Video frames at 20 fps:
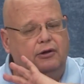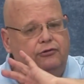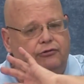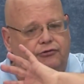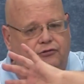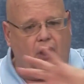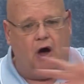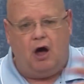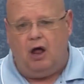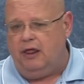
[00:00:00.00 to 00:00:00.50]

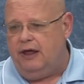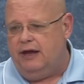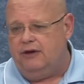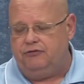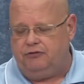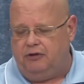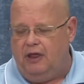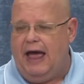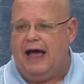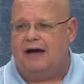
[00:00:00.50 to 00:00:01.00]
Saul
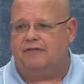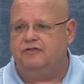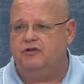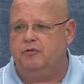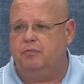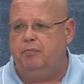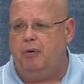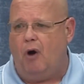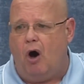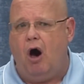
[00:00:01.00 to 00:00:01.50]
has
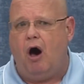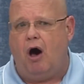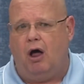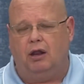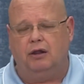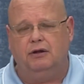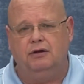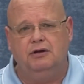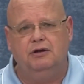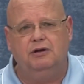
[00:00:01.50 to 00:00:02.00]
left.
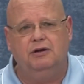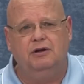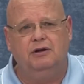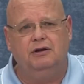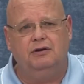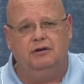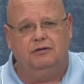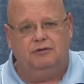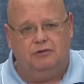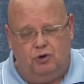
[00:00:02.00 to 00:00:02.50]
Paul,
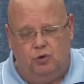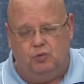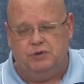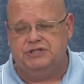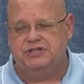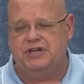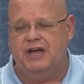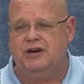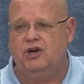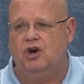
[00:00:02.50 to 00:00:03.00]
who
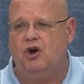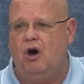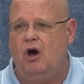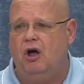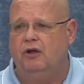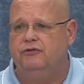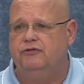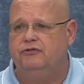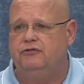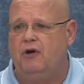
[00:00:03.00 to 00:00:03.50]
was then
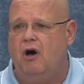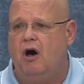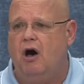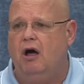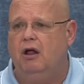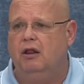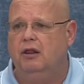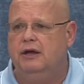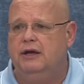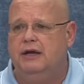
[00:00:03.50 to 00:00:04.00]
called
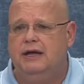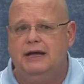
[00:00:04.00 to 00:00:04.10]
Saul,